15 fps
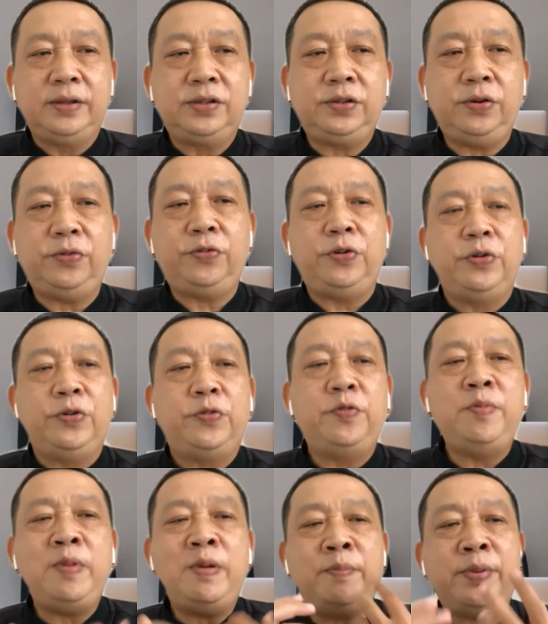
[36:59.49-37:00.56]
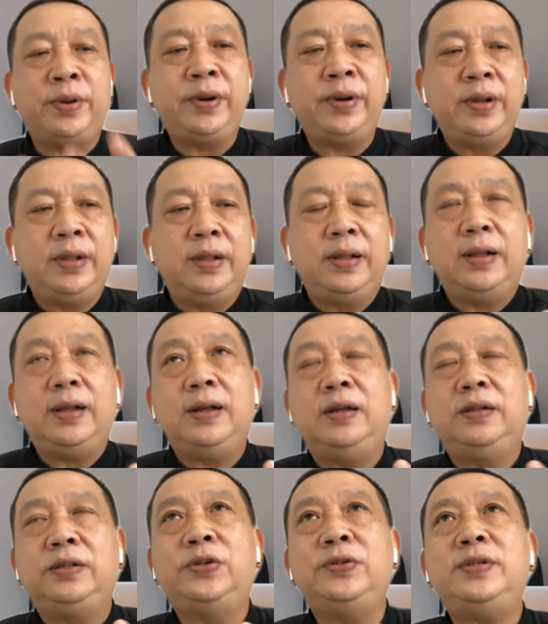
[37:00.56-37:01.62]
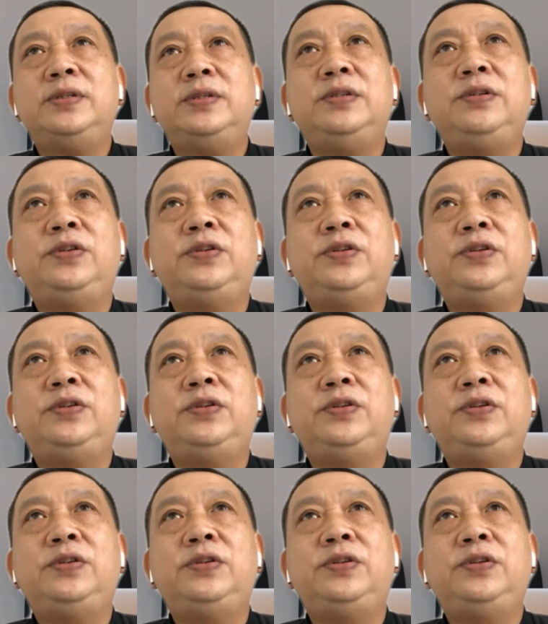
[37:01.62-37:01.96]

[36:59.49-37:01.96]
So remember, uh, don't